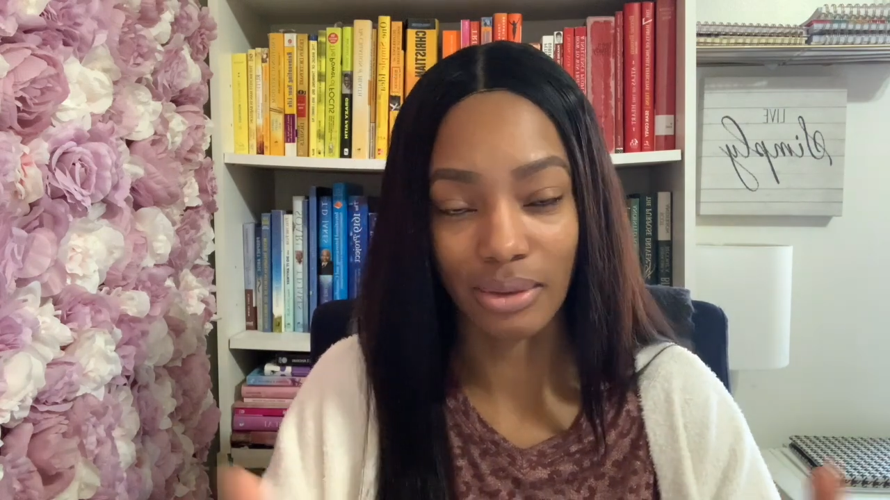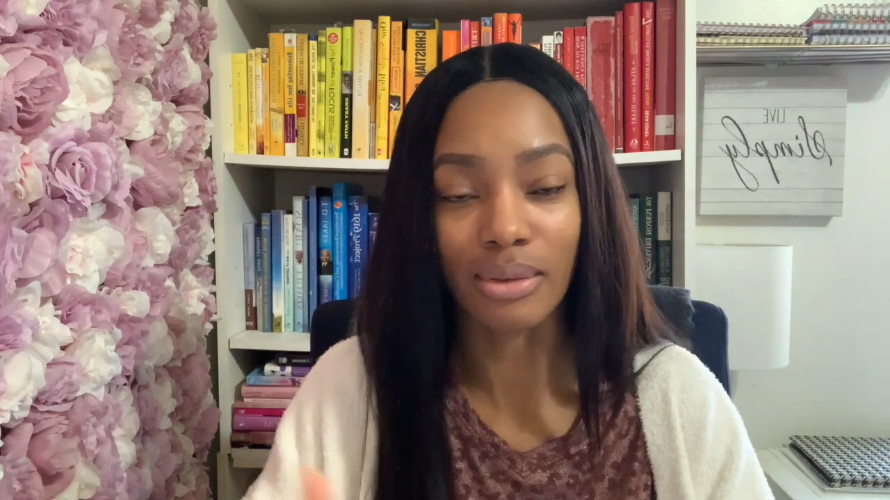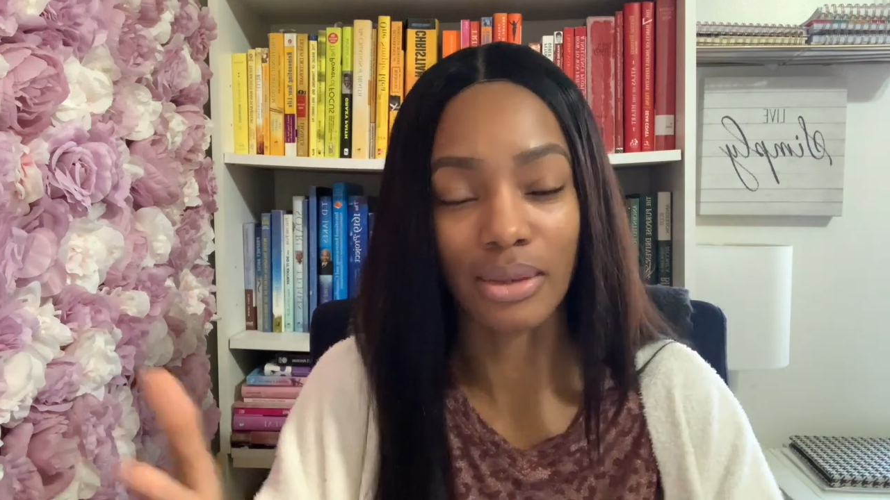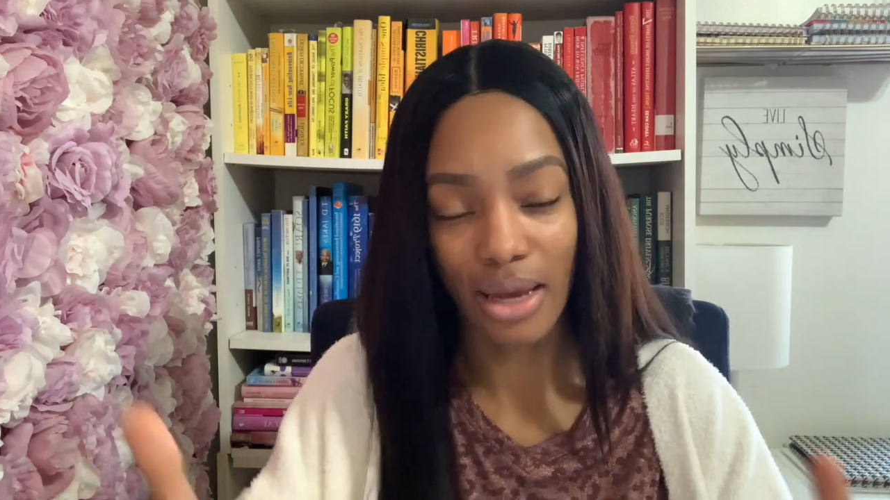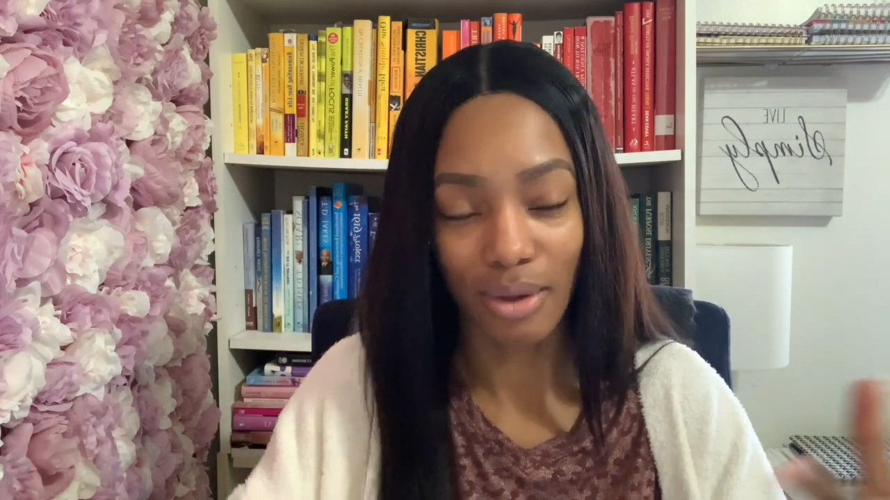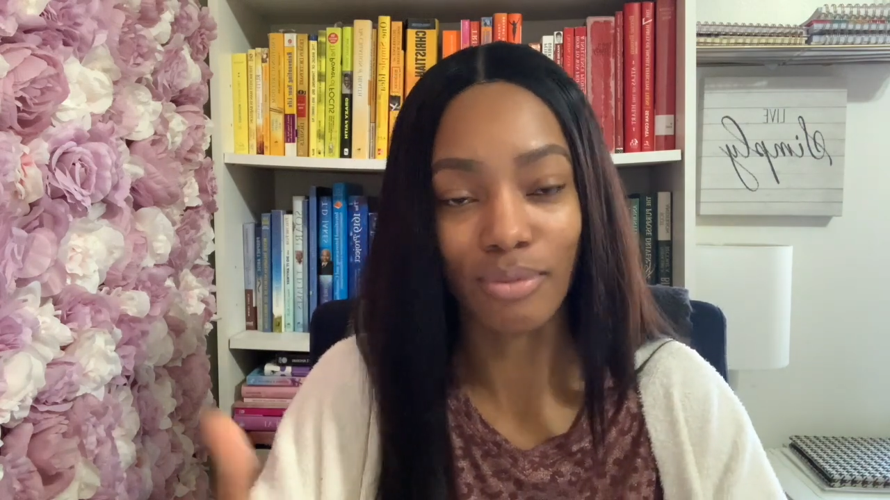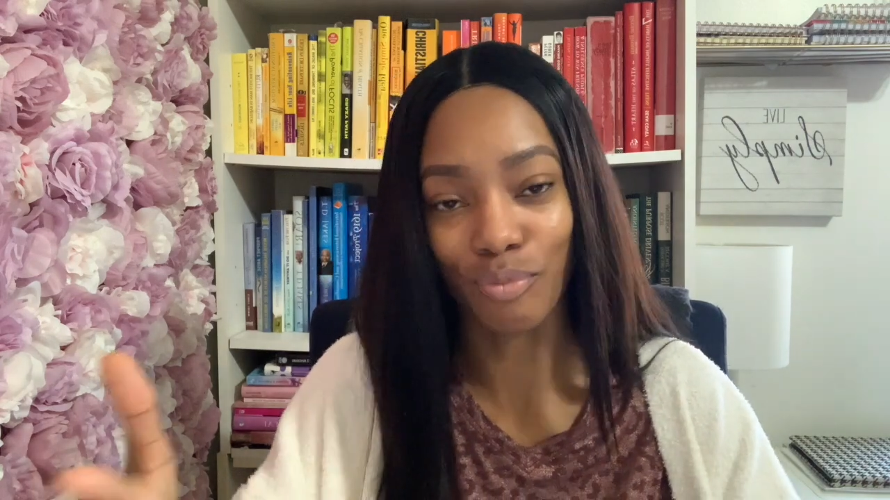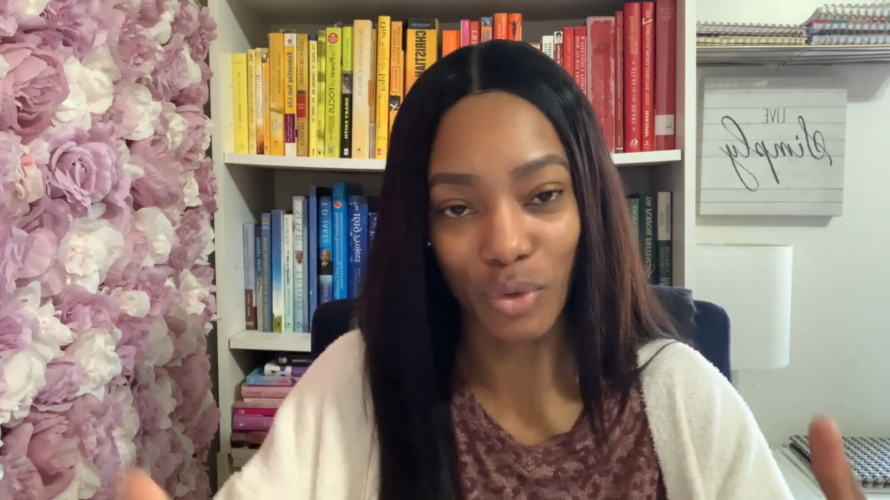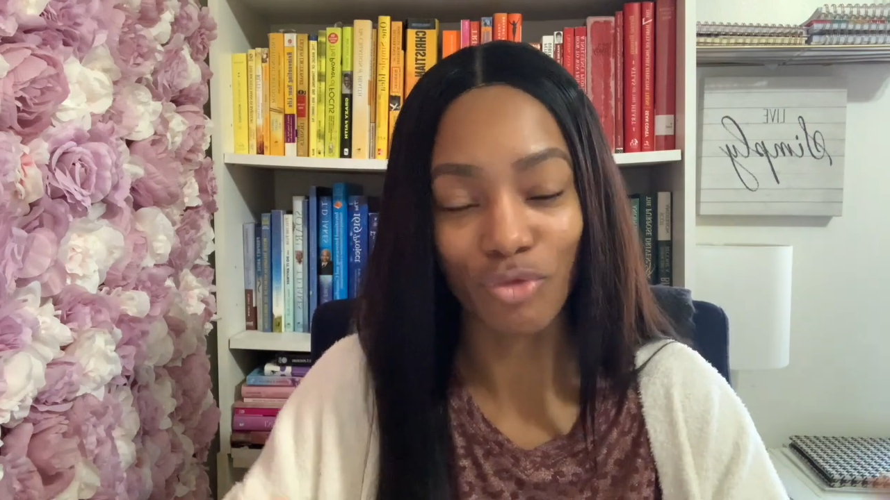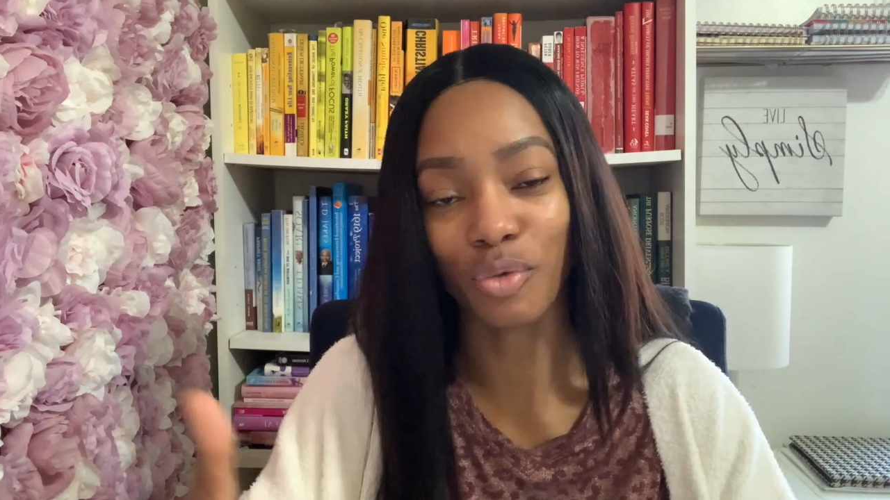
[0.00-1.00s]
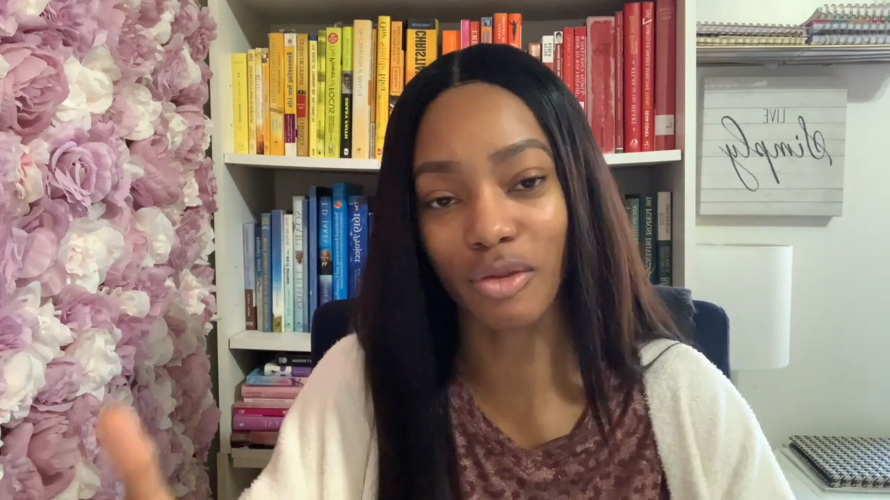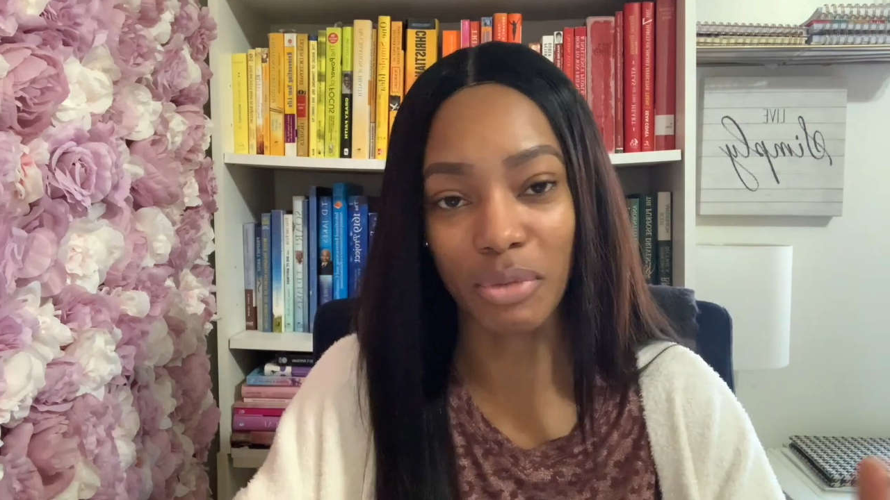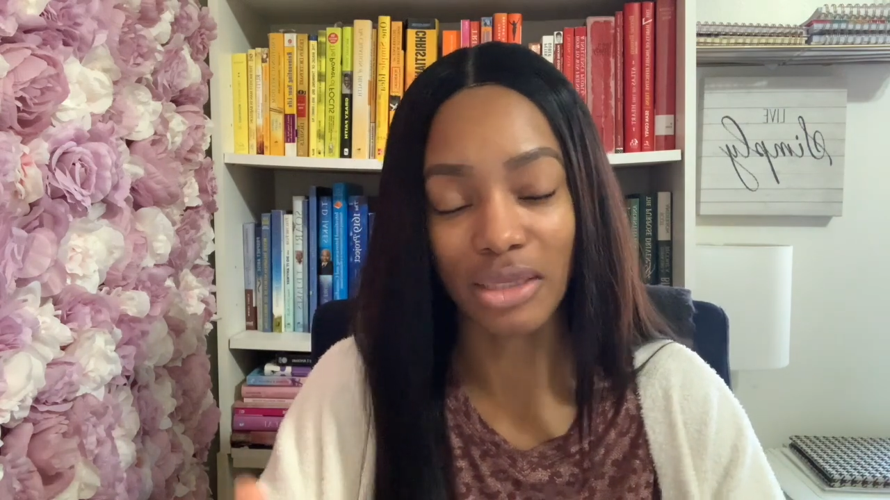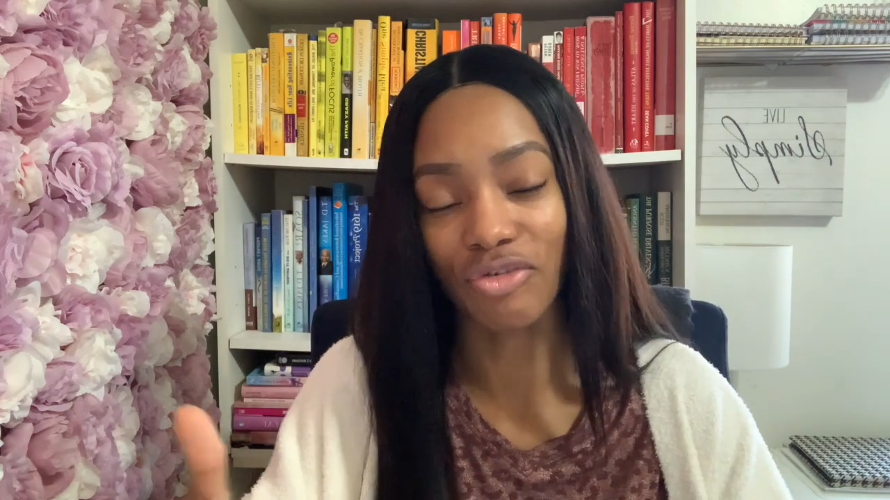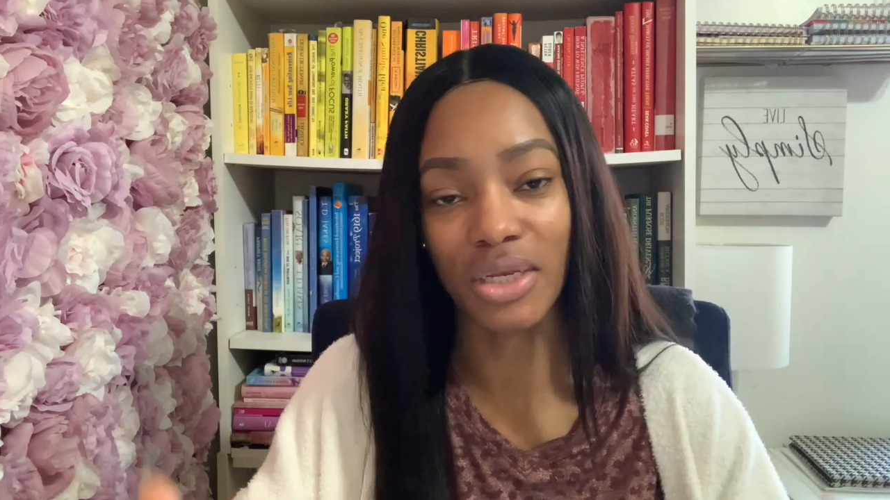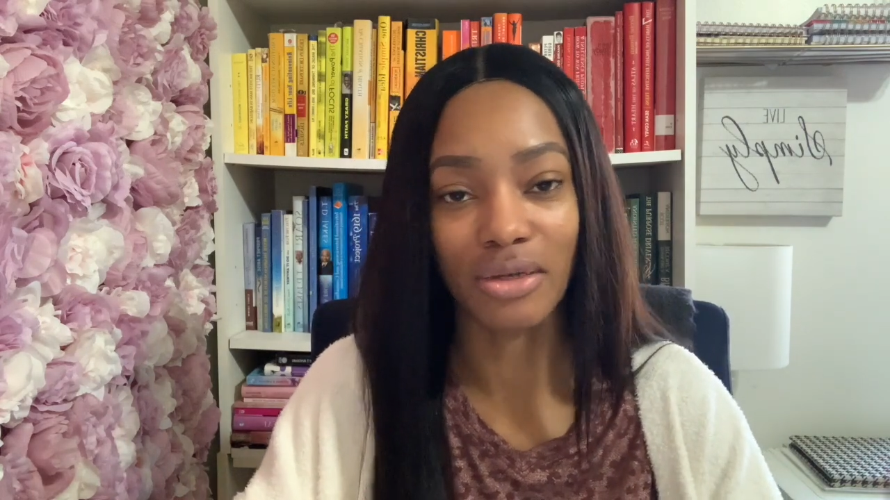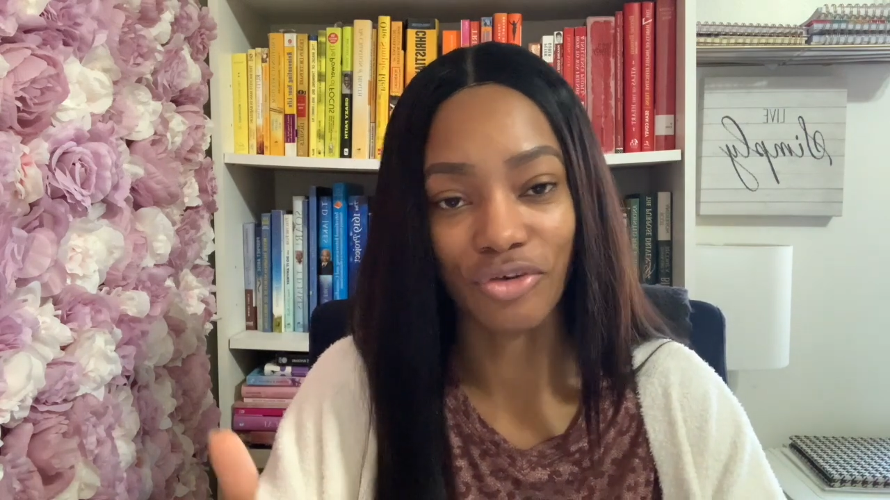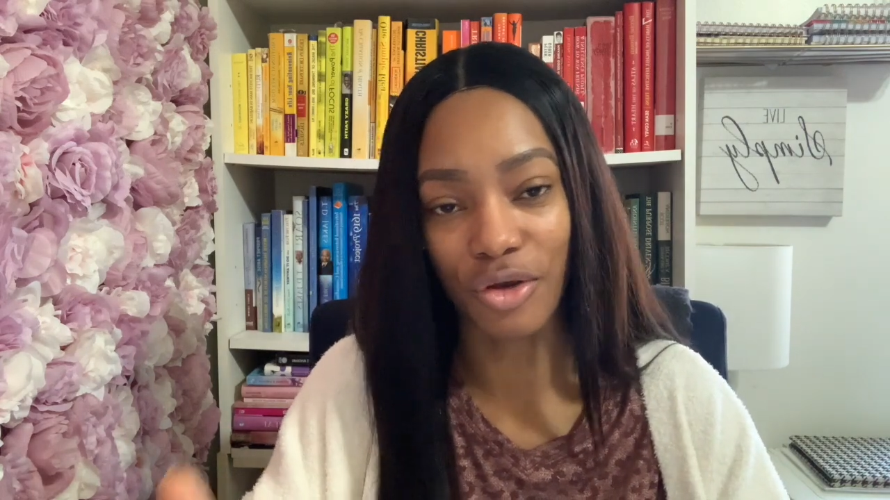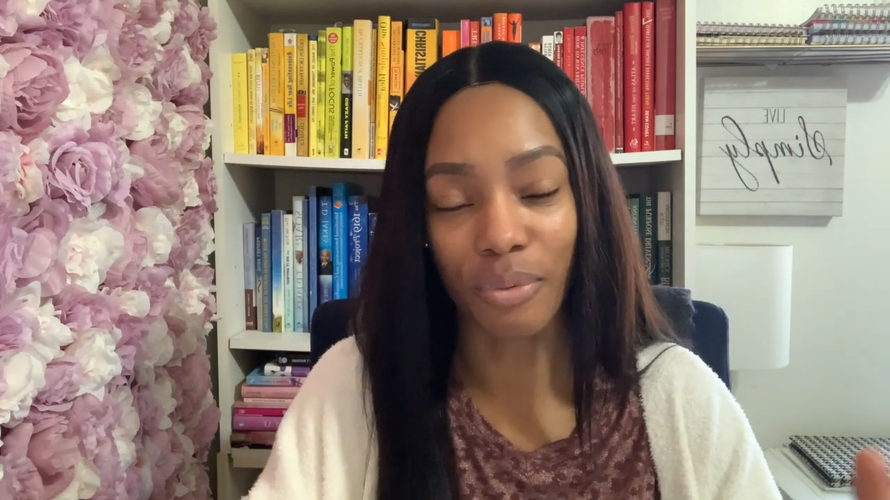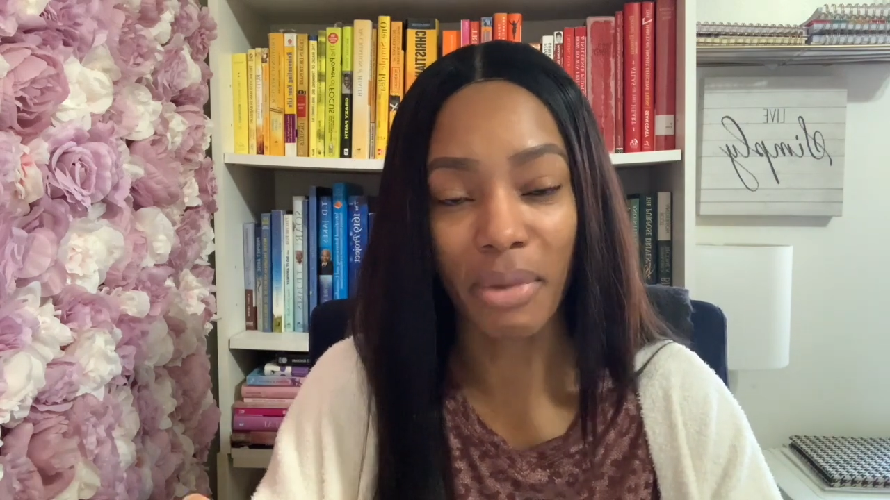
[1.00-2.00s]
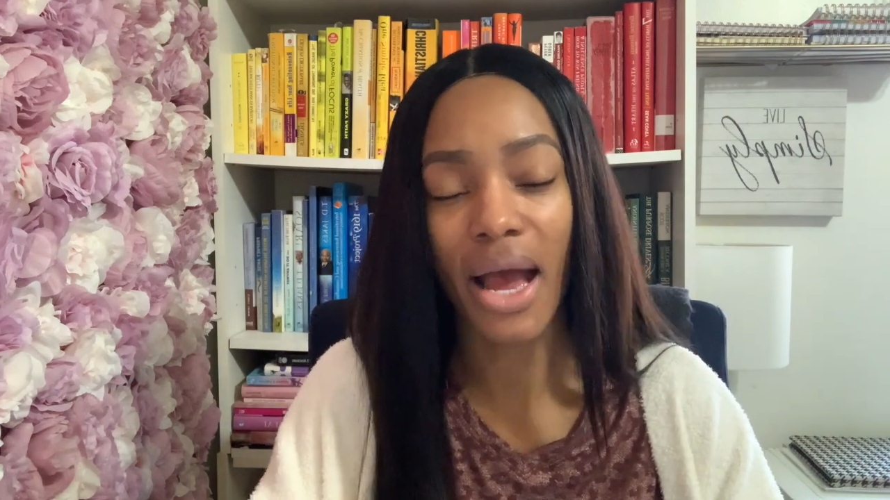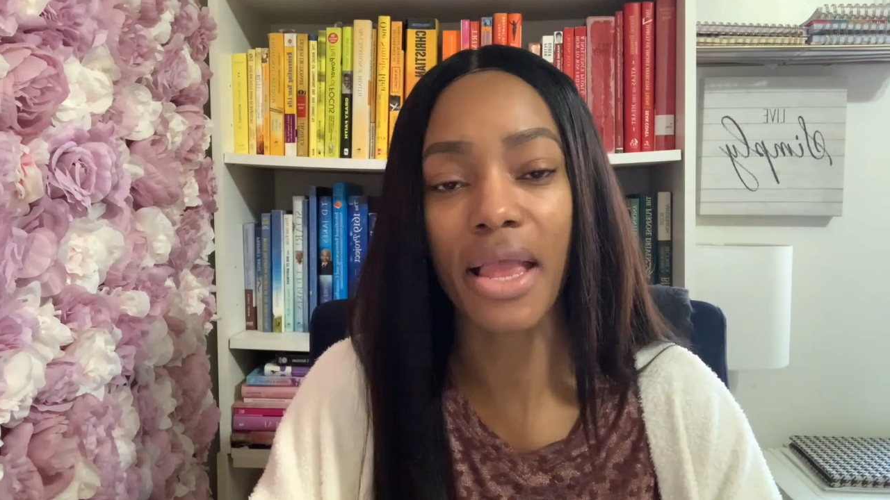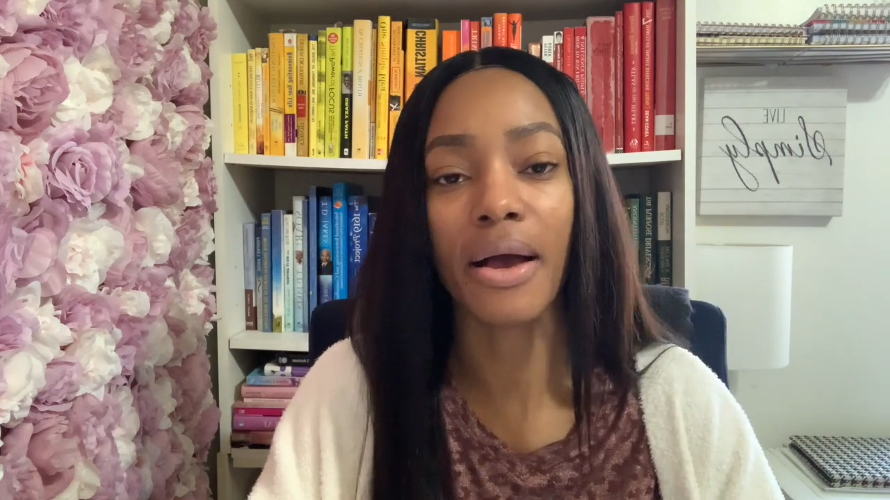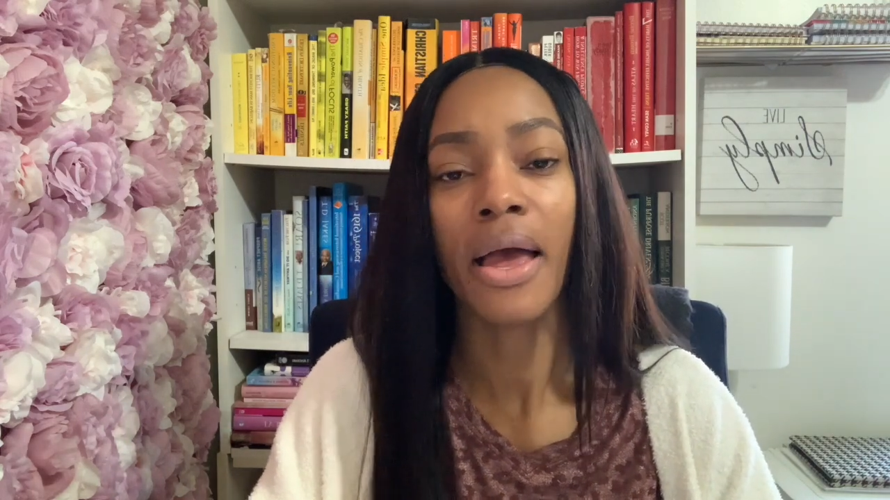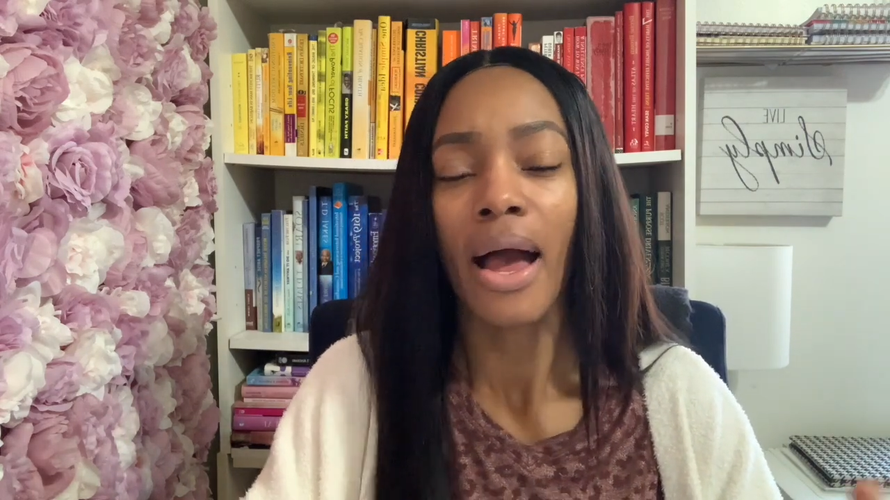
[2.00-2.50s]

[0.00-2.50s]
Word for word: that which was mentioned in Jeremiah.